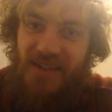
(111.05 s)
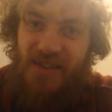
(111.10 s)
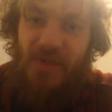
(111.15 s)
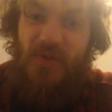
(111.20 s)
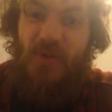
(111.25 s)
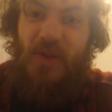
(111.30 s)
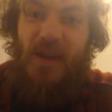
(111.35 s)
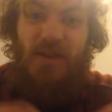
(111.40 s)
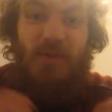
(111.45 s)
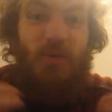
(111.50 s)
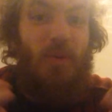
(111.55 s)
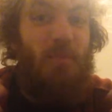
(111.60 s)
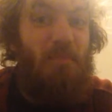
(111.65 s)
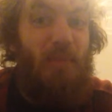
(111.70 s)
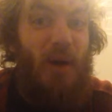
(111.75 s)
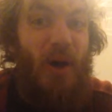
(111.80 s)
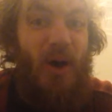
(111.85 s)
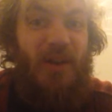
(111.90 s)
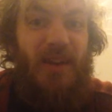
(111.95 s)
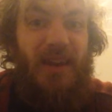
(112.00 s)
You're going to end up
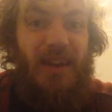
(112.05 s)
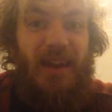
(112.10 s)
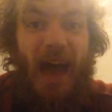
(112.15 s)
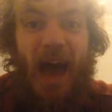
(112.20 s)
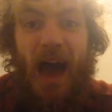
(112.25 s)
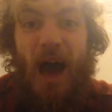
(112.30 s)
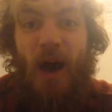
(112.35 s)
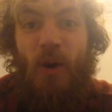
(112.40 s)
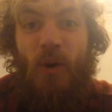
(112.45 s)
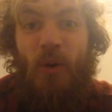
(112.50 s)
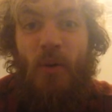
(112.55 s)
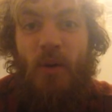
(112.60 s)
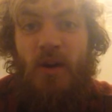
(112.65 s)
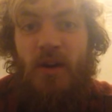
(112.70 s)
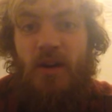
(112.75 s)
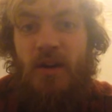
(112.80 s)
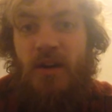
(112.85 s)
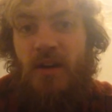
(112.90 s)
burning out,